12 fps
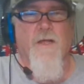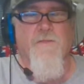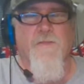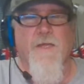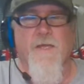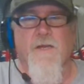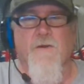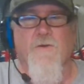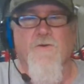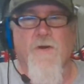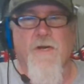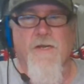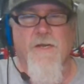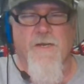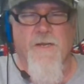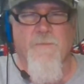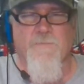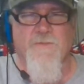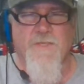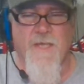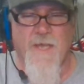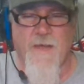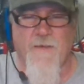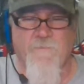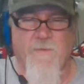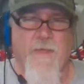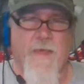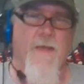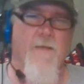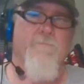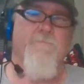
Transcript: thinking or joining an MC after that.